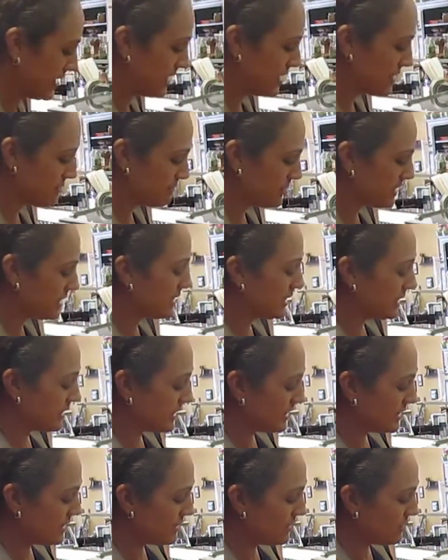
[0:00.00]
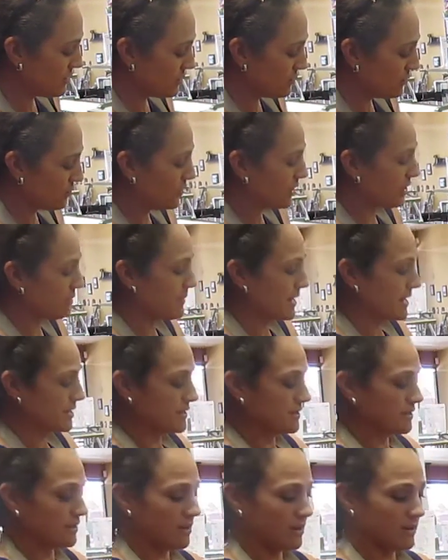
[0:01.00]
am done with my
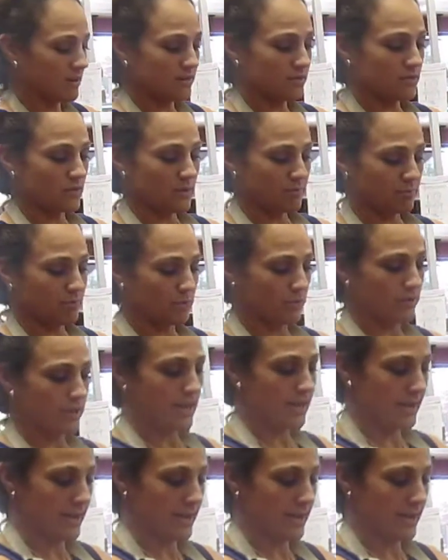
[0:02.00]
sauce. So I pull that